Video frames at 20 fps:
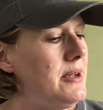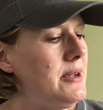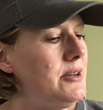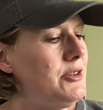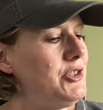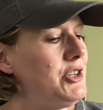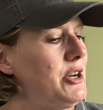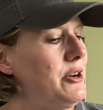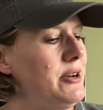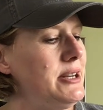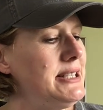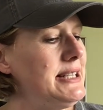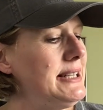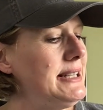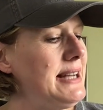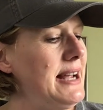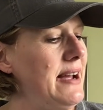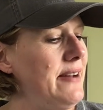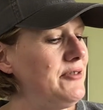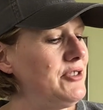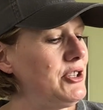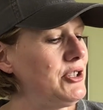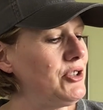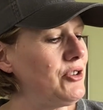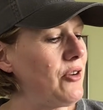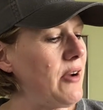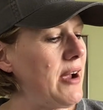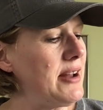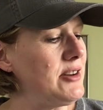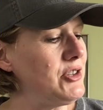Jerry didn't have to
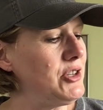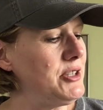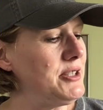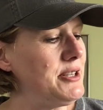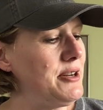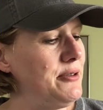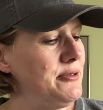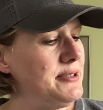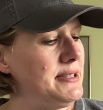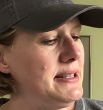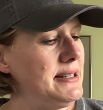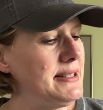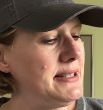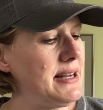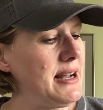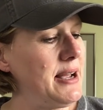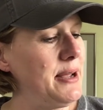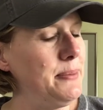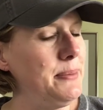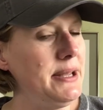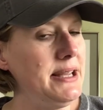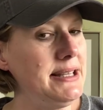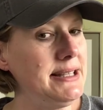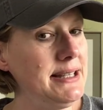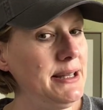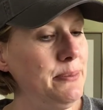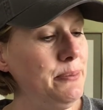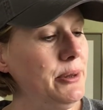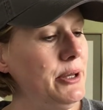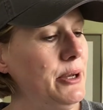scratch his nose this time. He
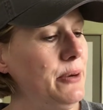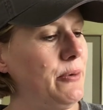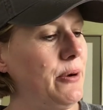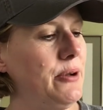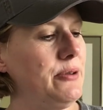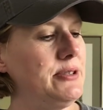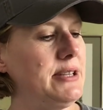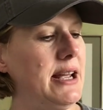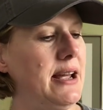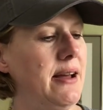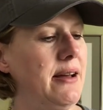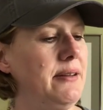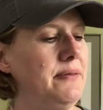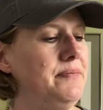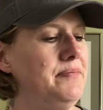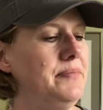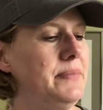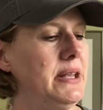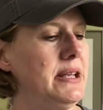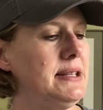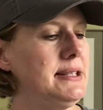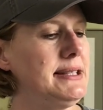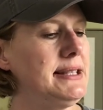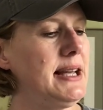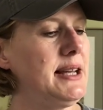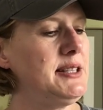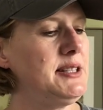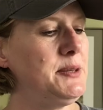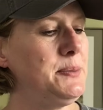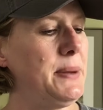simply wrote down,
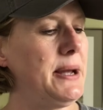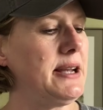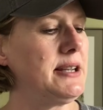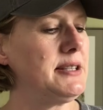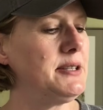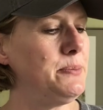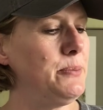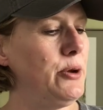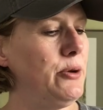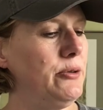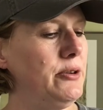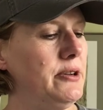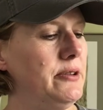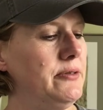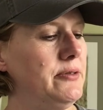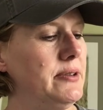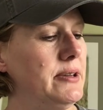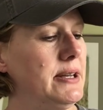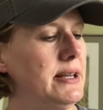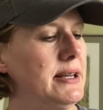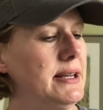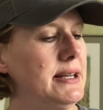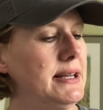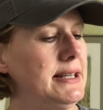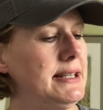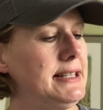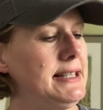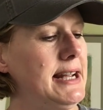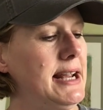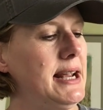suspect's motive.
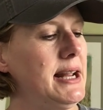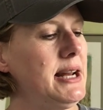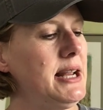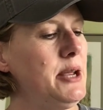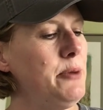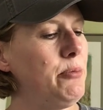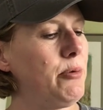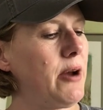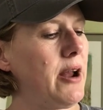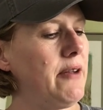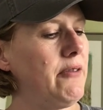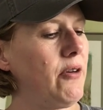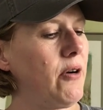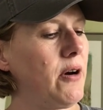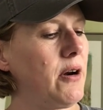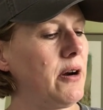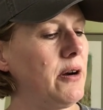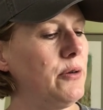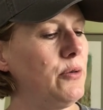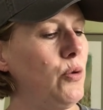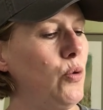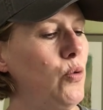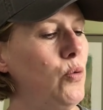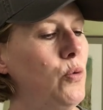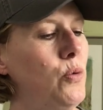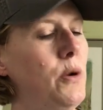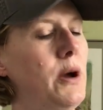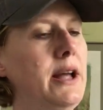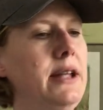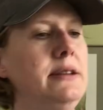Danny Braveheart
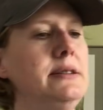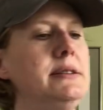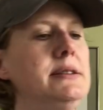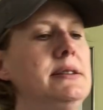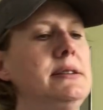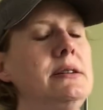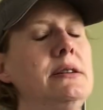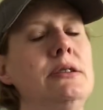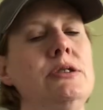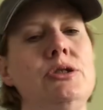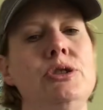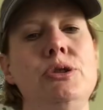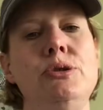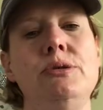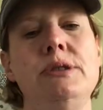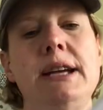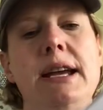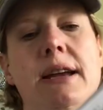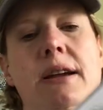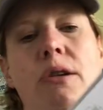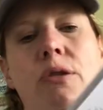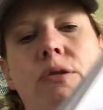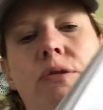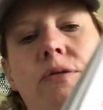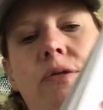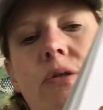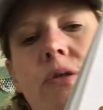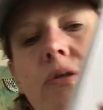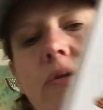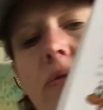wants to take
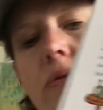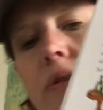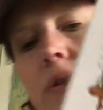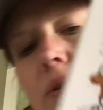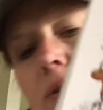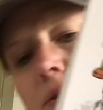over the